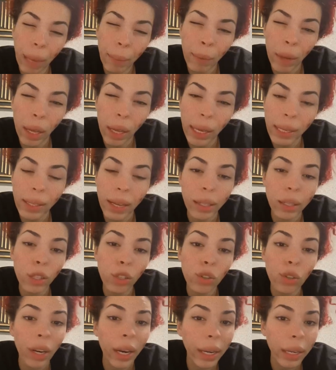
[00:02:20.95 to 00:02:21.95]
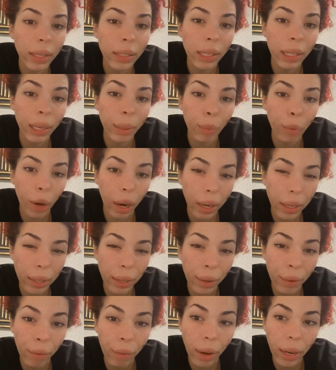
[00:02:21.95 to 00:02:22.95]
I'm not exactly trying to get
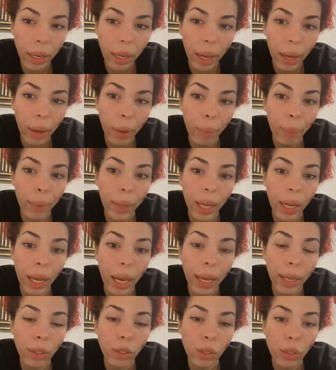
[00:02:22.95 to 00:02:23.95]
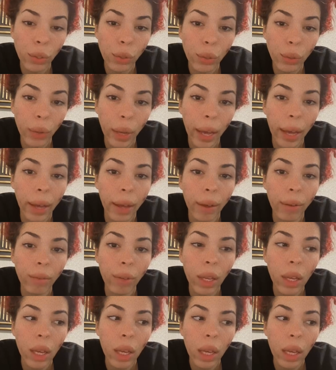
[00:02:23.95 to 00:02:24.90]
pregnant right now, but I do have